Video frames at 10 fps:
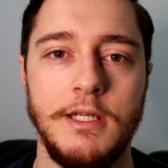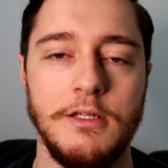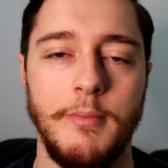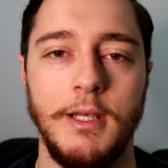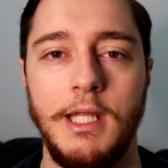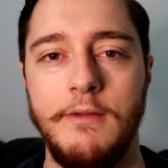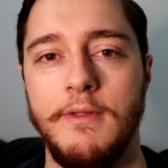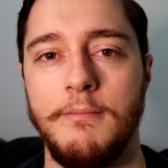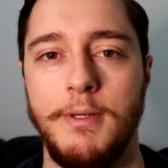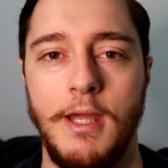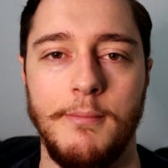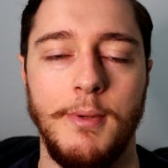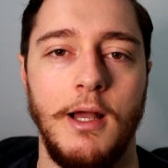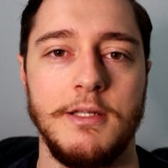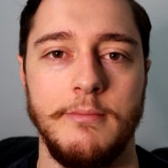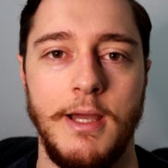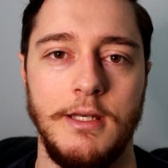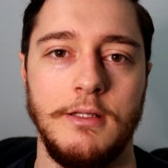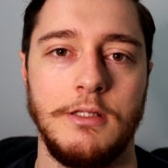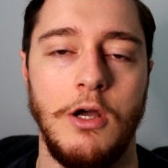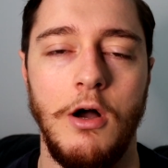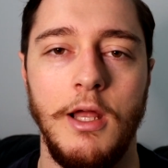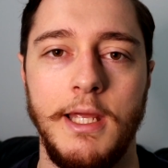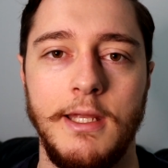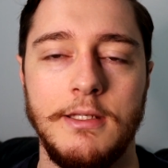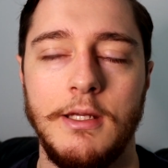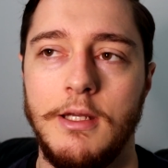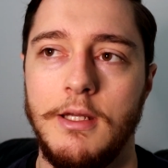I believe the PIAC bars are made in Thailand.